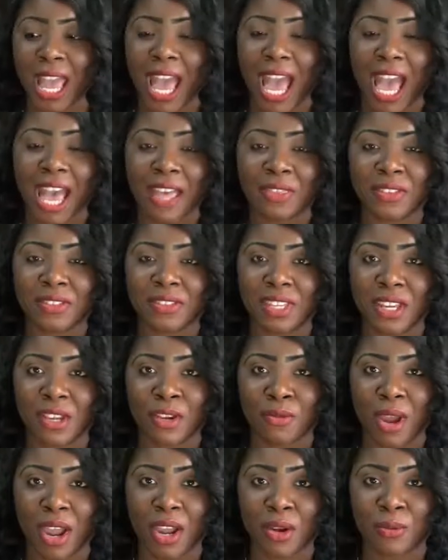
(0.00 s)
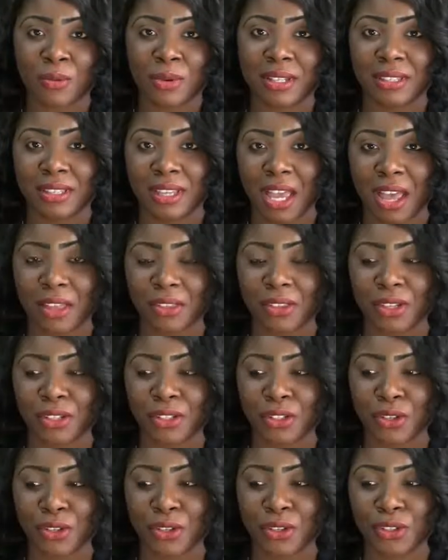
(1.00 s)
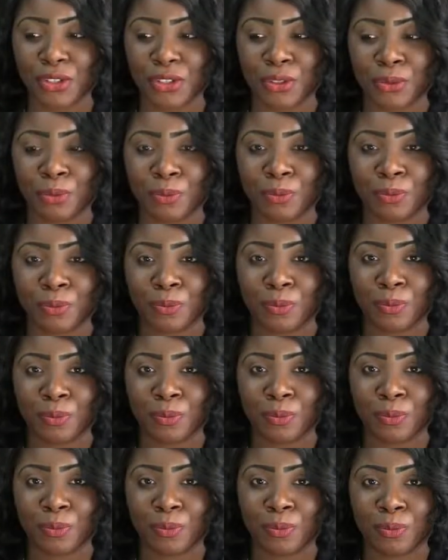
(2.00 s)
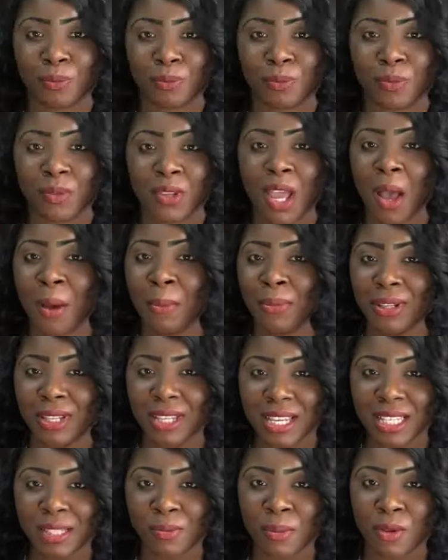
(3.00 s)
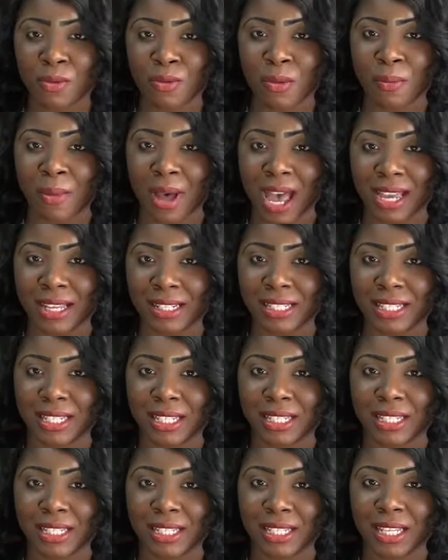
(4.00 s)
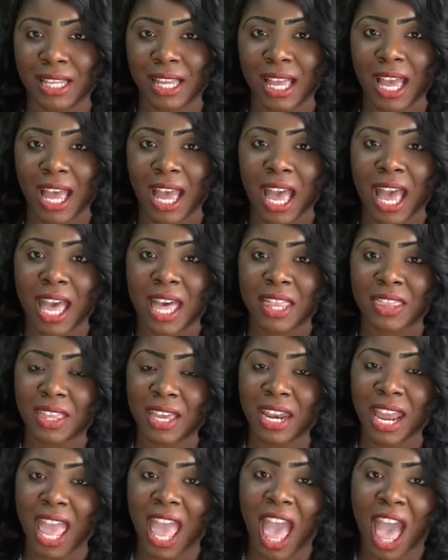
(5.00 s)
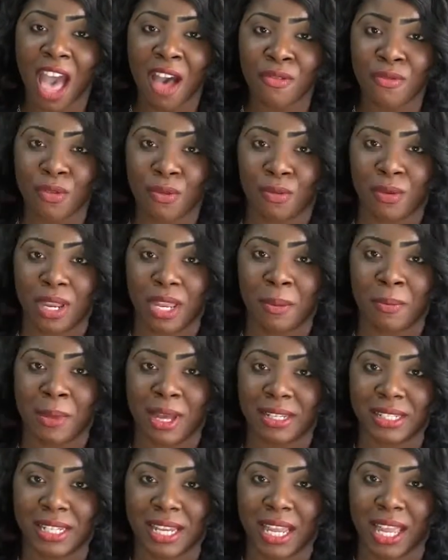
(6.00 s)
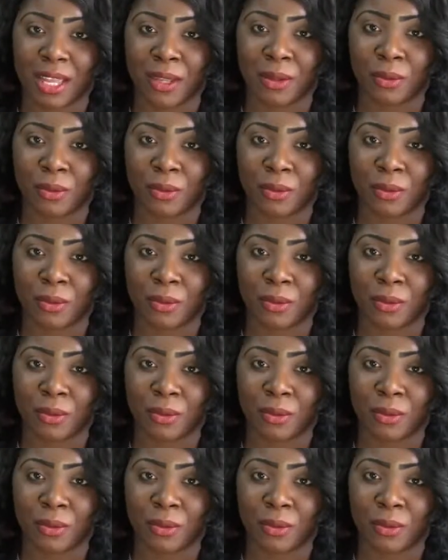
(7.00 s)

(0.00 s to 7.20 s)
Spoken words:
at the St. Gregory's Catholic Church. Please be reminded that every Monday,